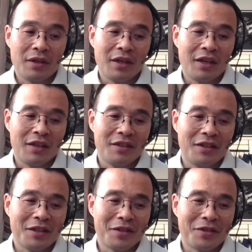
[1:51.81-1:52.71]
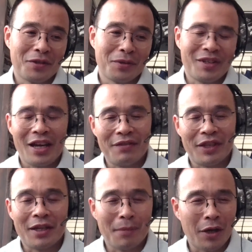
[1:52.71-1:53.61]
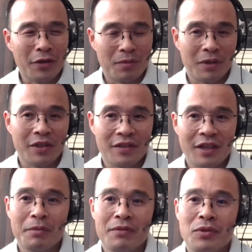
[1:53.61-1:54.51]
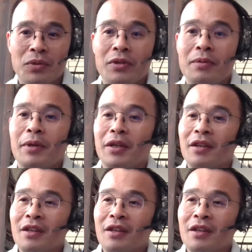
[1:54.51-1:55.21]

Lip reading: And so it's kind of like a Myers-Briggs type of tool, but